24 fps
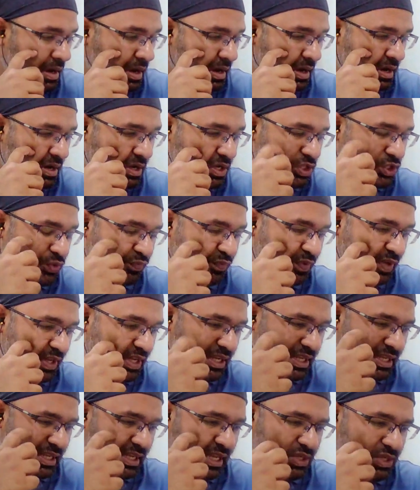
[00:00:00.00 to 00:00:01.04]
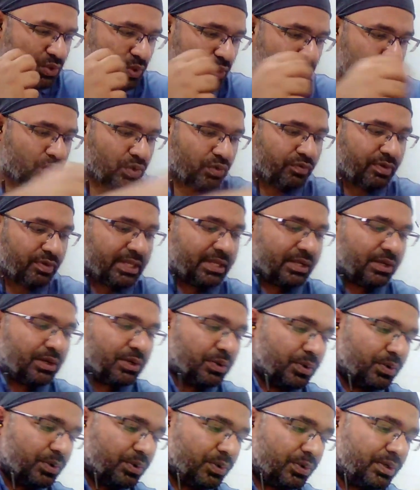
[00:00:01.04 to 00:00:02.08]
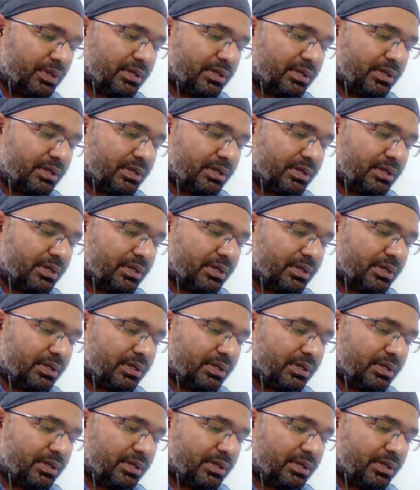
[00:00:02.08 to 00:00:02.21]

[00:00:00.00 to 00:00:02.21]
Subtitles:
sphere has also very good